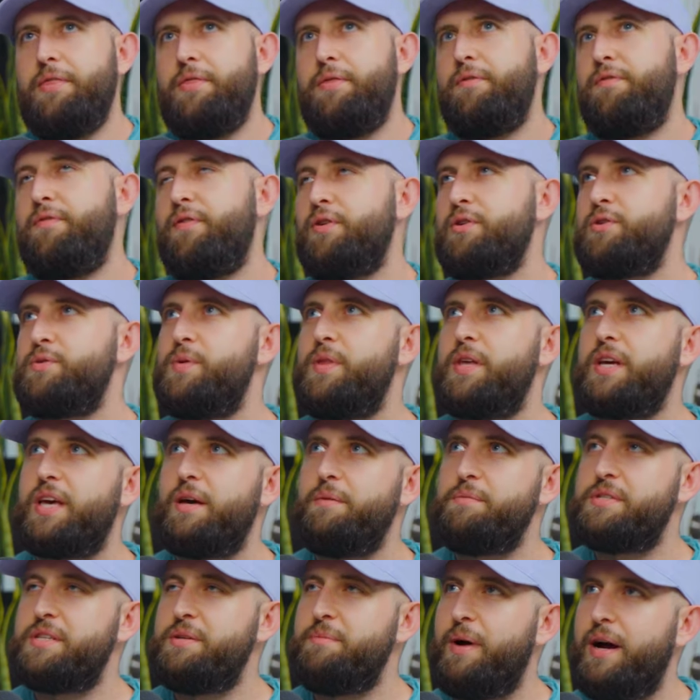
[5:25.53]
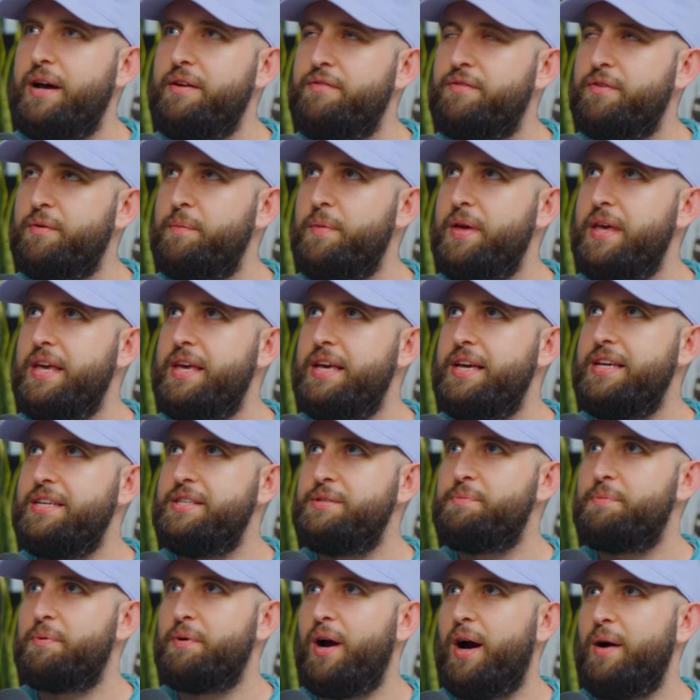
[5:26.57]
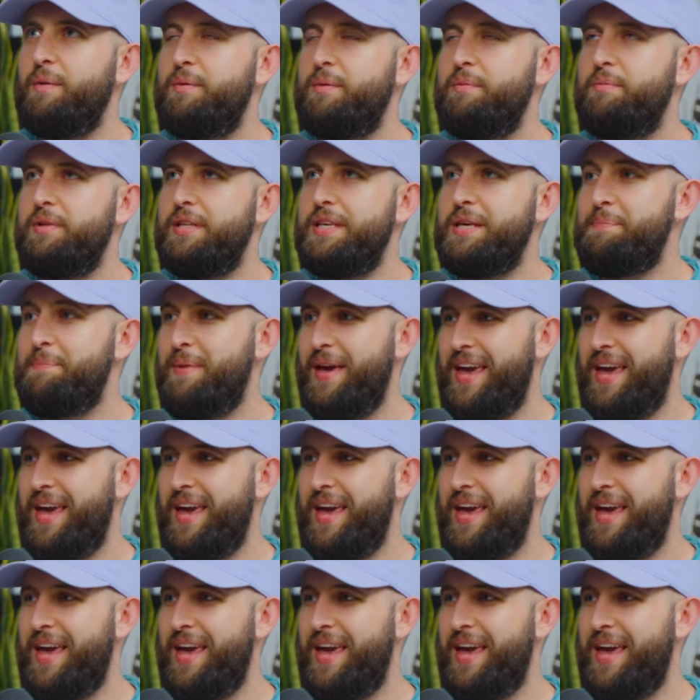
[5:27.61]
The first one that comes to mind for me is probably